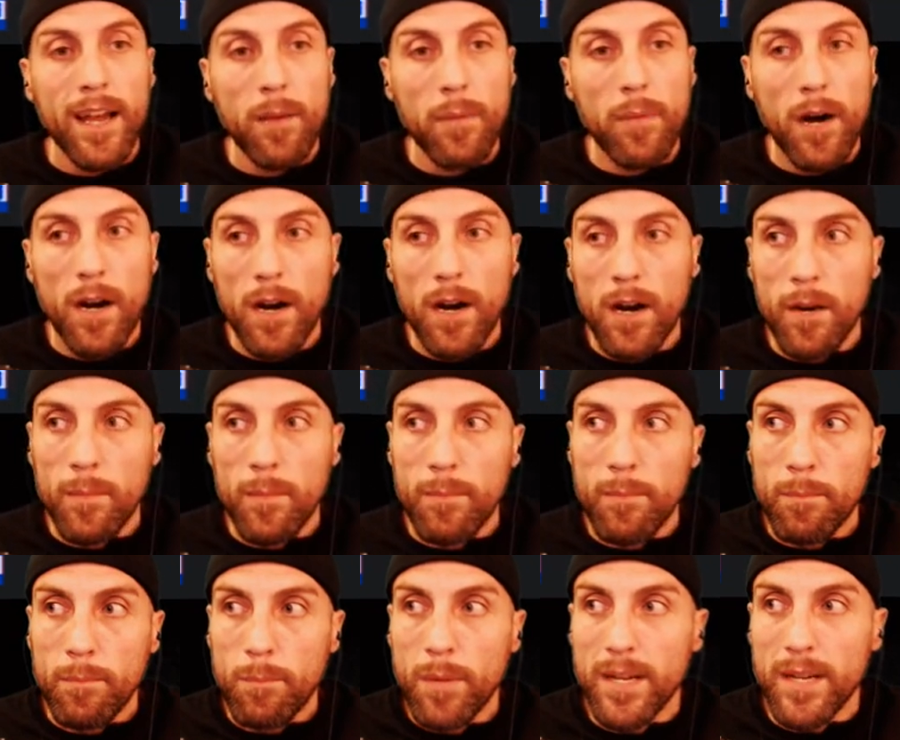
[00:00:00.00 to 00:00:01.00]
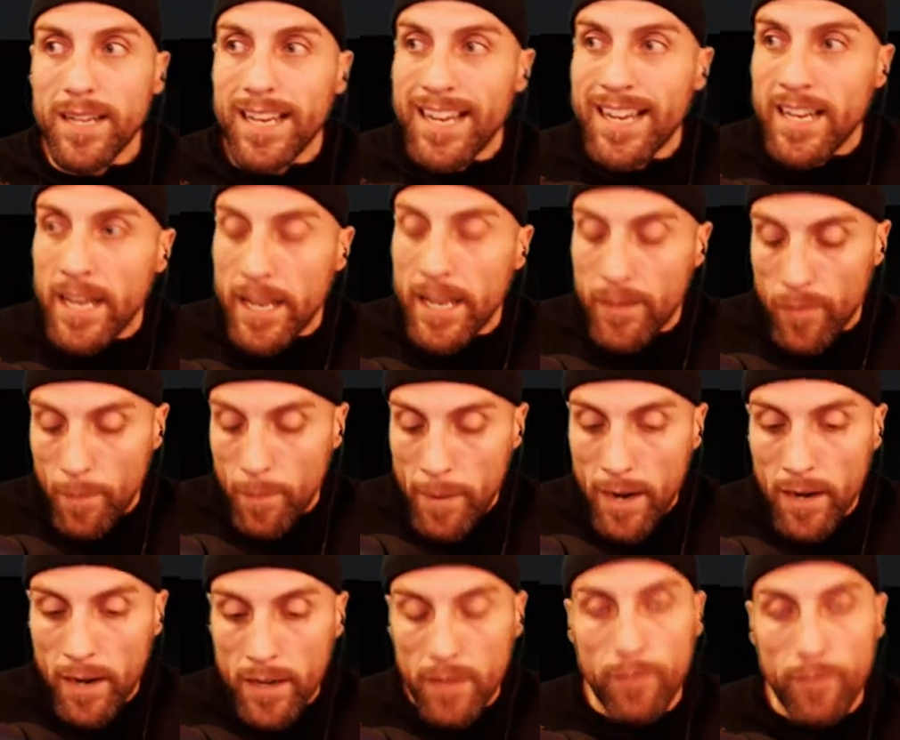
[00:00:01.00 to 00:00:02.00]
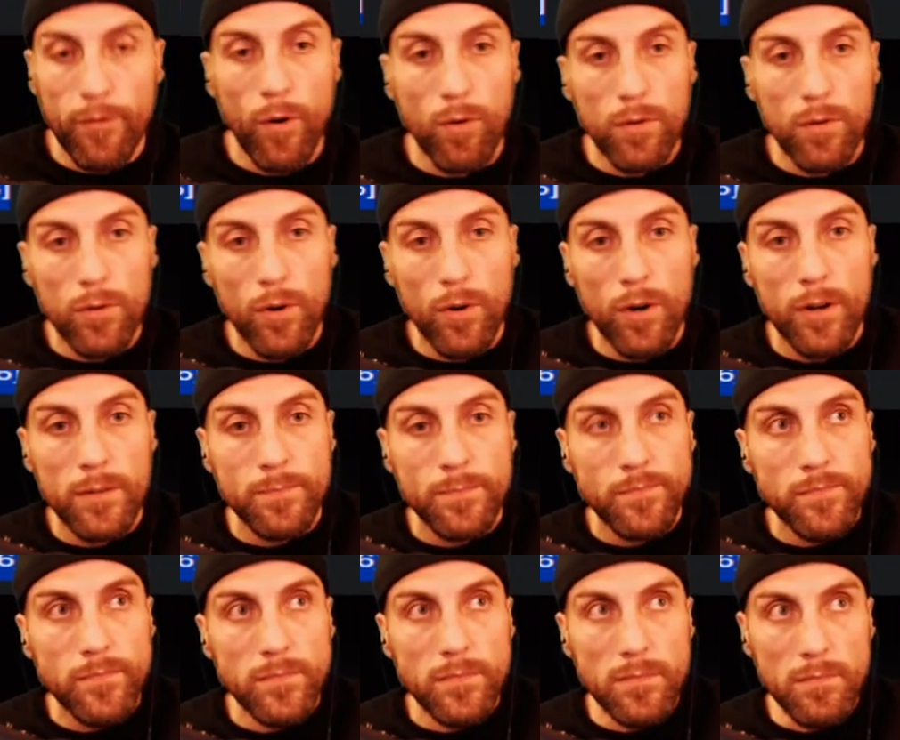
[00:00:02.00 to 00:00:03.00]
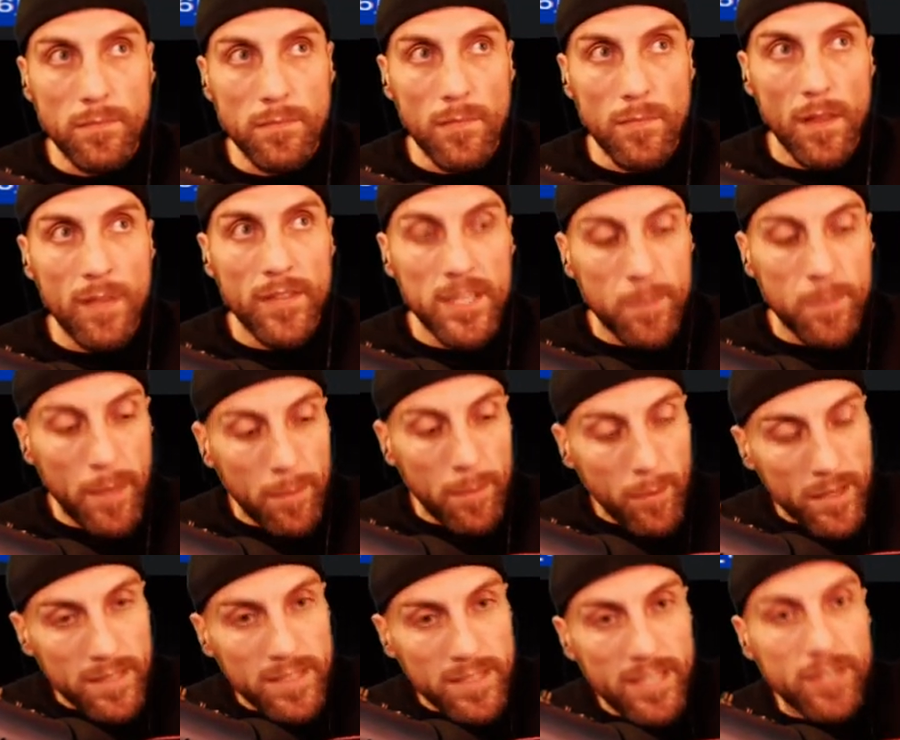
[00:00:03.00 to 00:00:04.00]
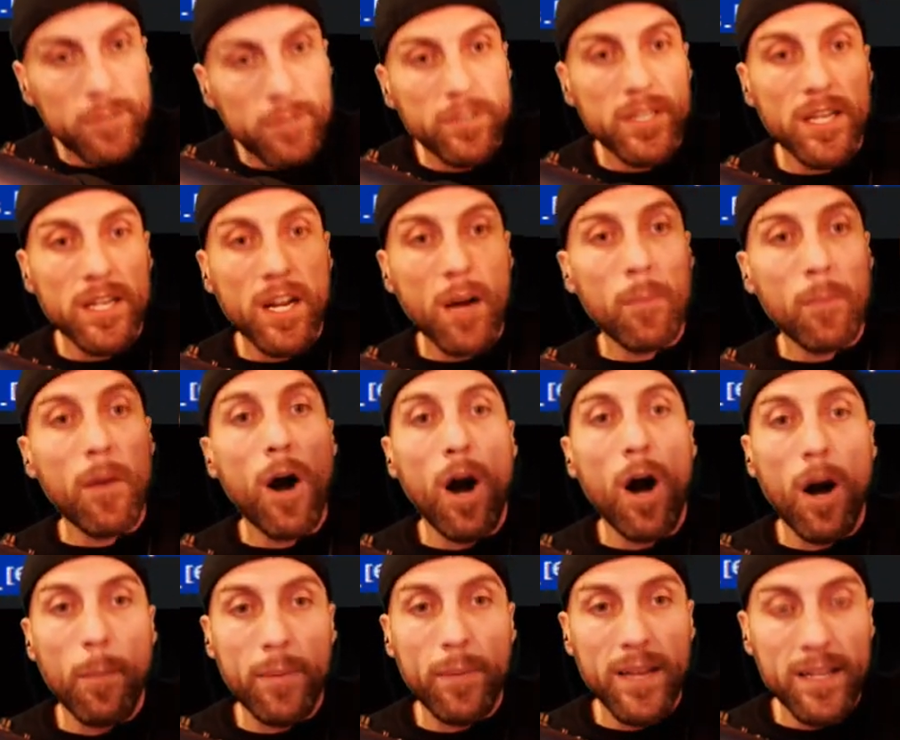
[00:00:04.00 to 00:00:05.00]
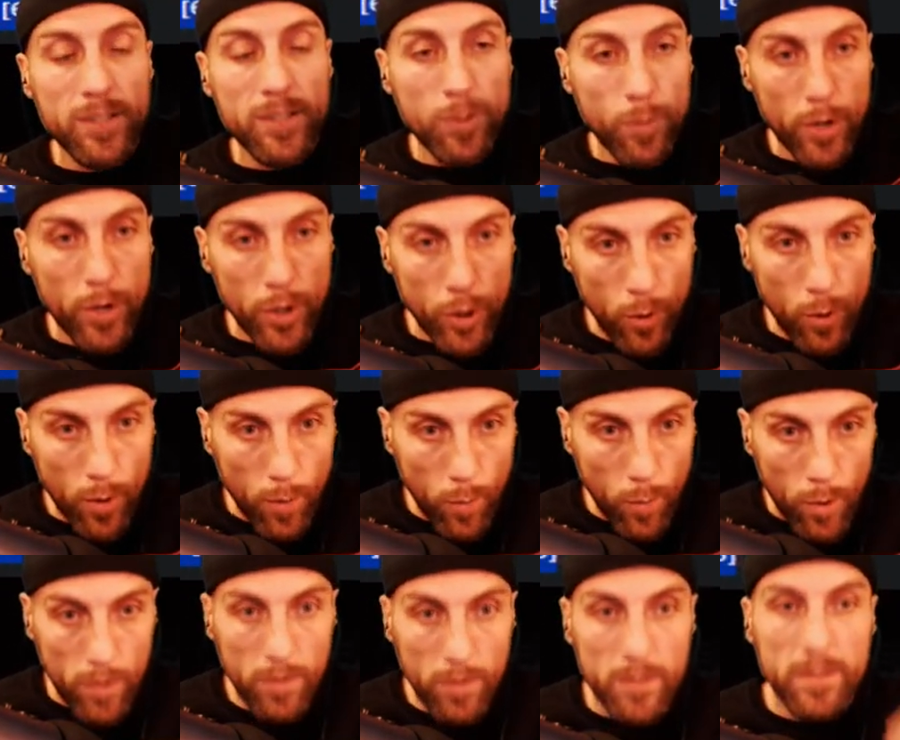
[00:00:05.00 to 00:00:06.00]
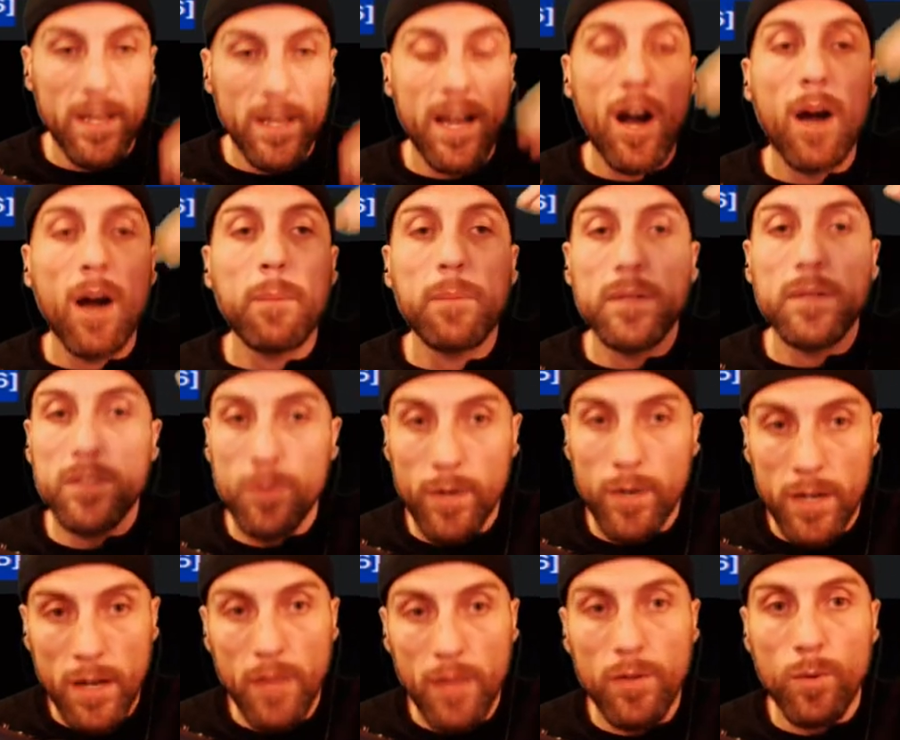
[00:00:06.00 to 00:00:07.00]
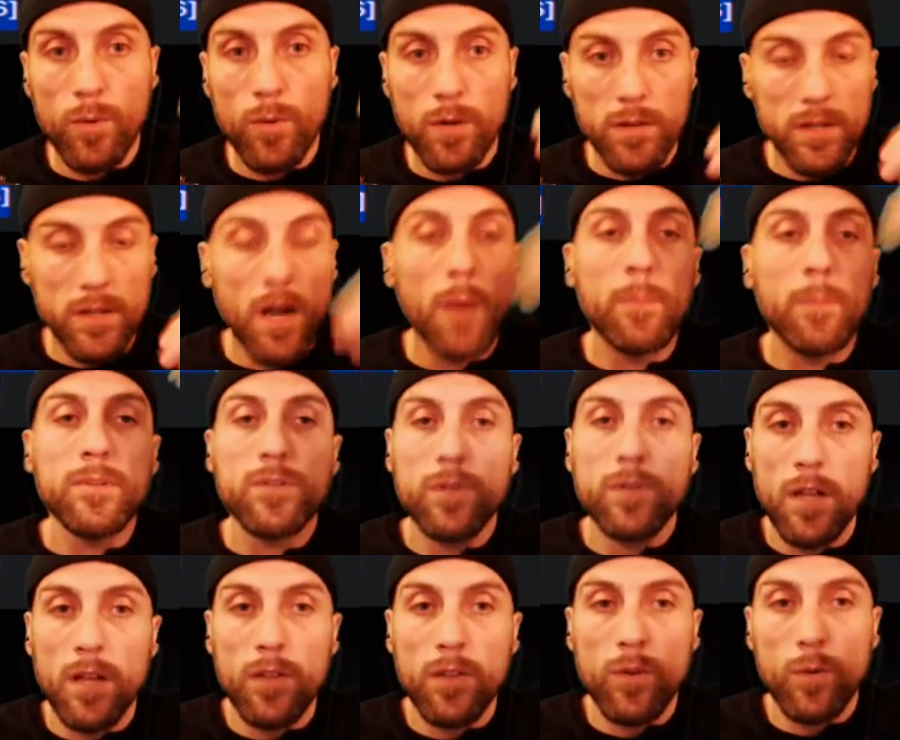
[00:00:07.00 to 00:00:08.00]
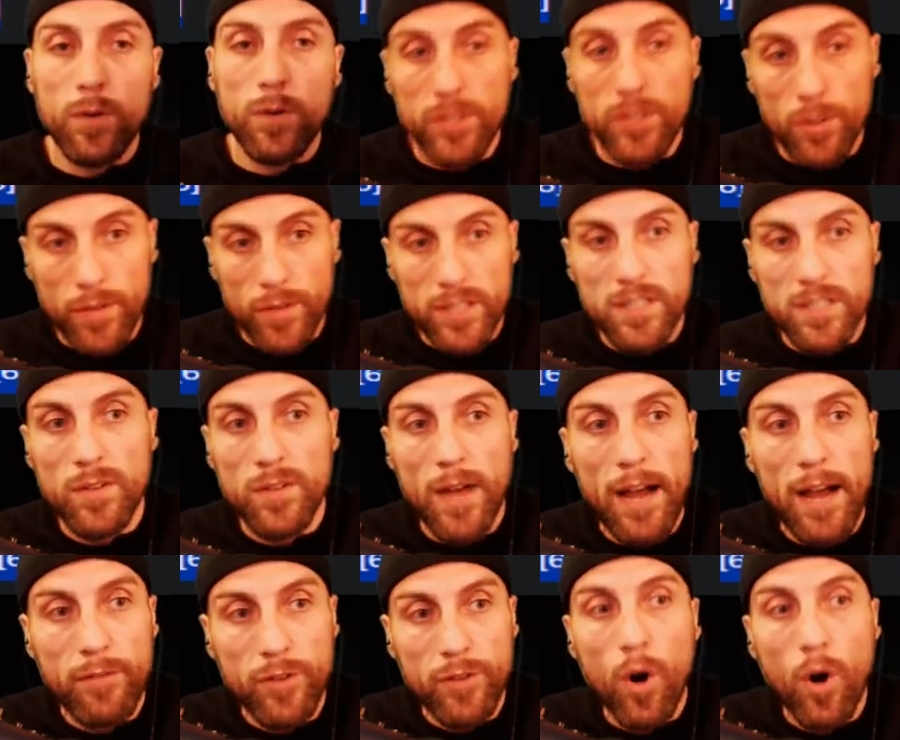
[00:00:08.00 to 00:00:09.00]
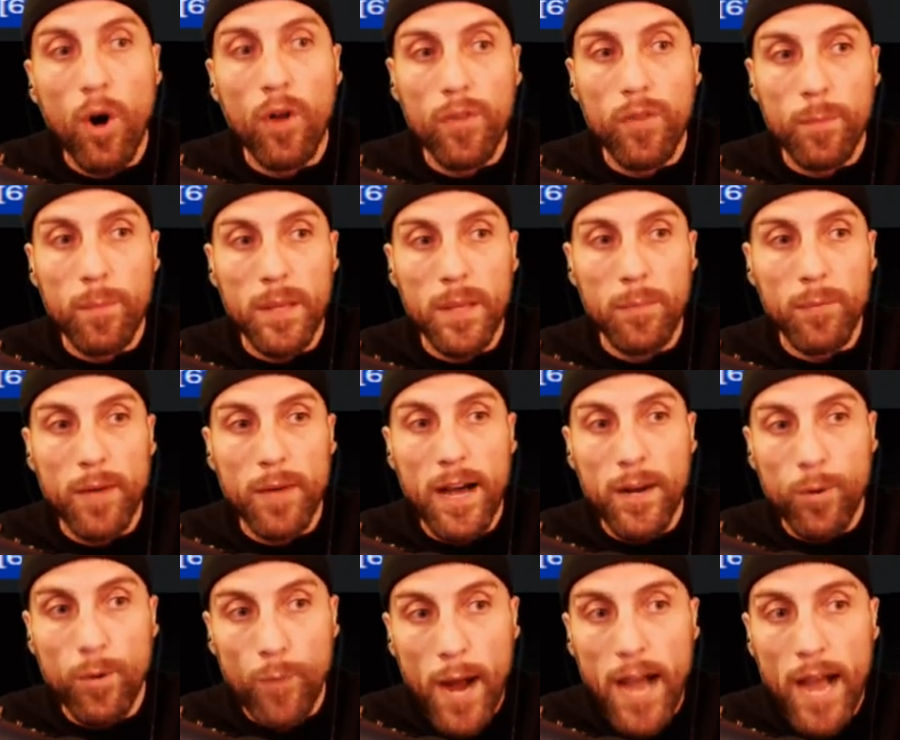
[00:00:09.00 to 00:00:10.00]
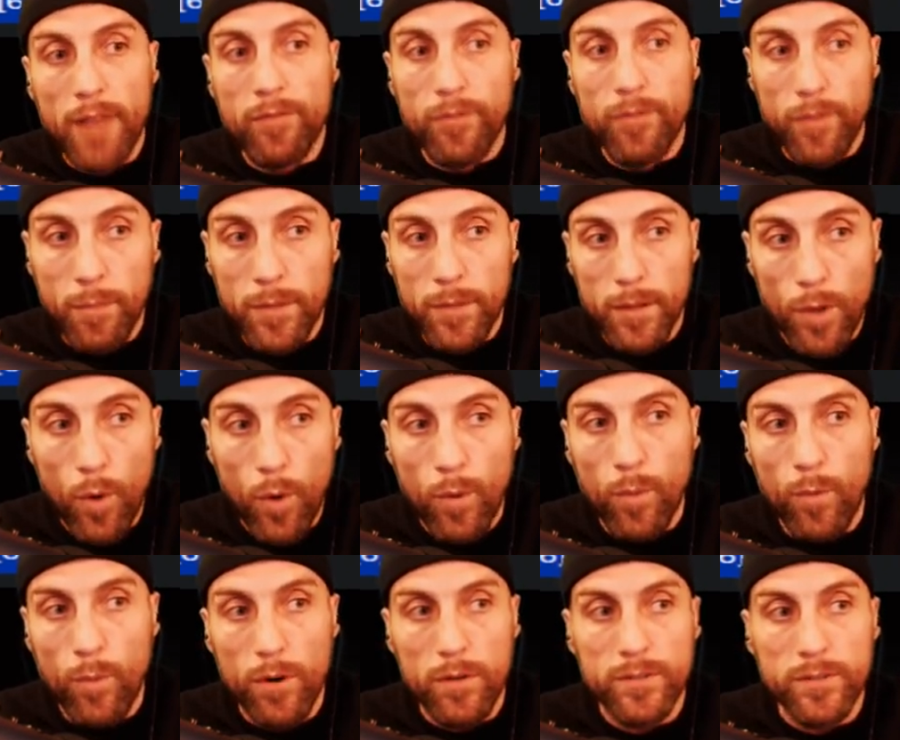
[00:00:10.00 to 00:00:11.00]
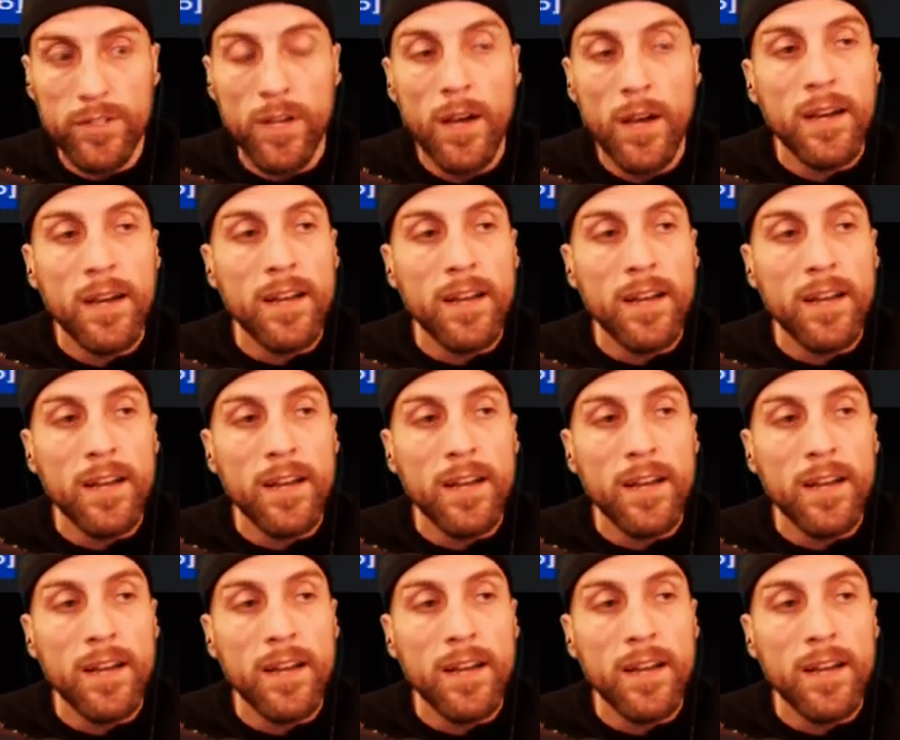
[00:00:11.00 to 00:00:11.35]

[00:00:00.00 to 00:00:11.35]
But in Native American folklore, these people continuously come up into a newer world, up into another world, up into another world. So this is after all the people had arrived from the lower worlds.